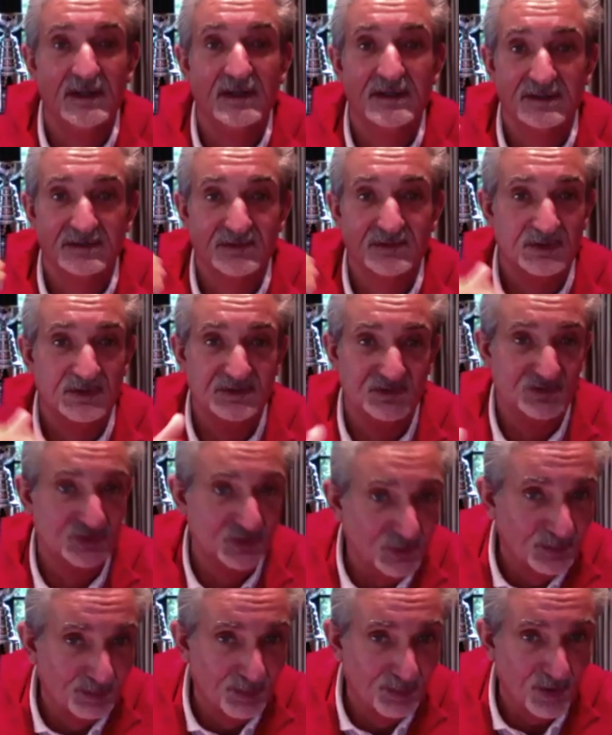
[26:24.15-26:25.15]
That's what
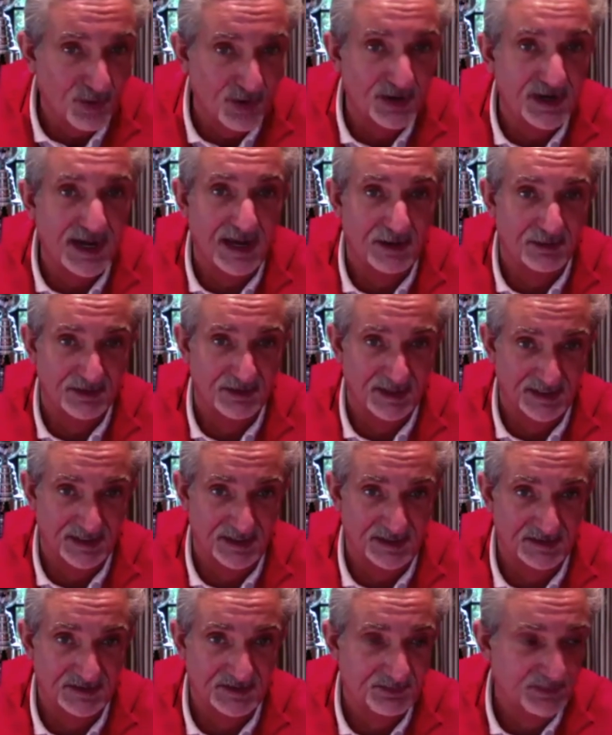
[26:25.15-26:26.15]
Zoom burnout
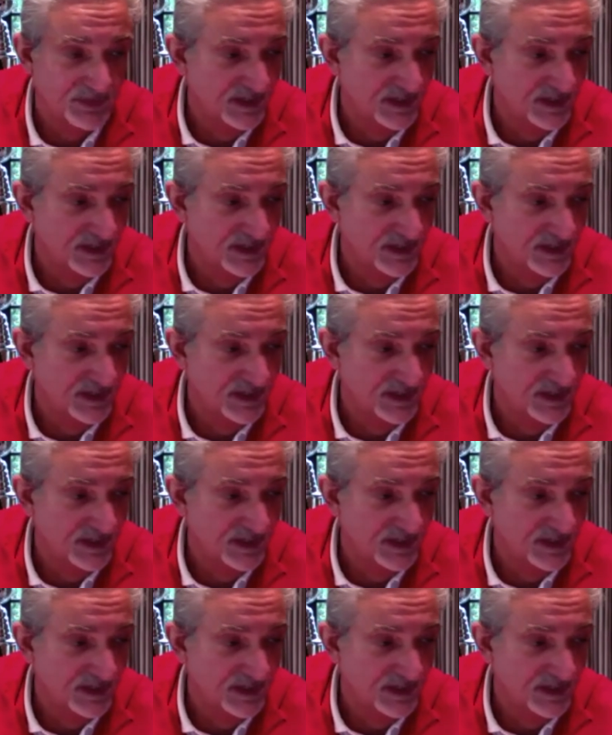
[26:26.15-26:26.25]
is.